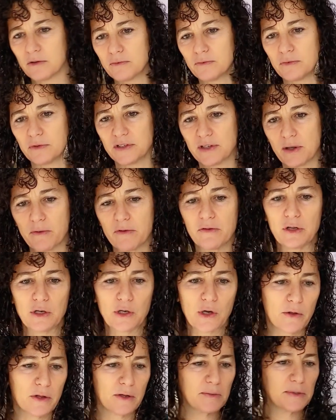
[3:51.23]
some of you
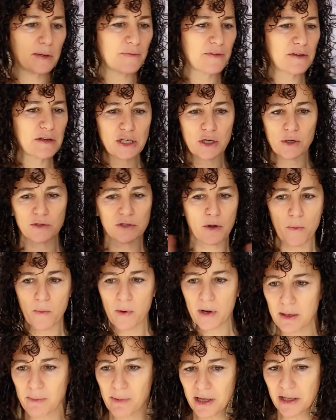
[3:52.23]
know them, some of you don't
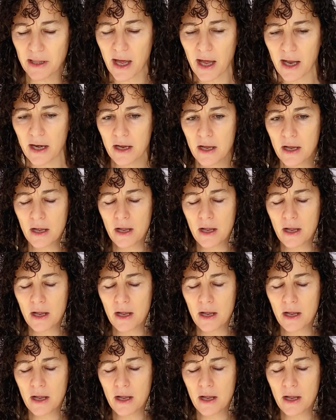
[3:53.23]
worry about that.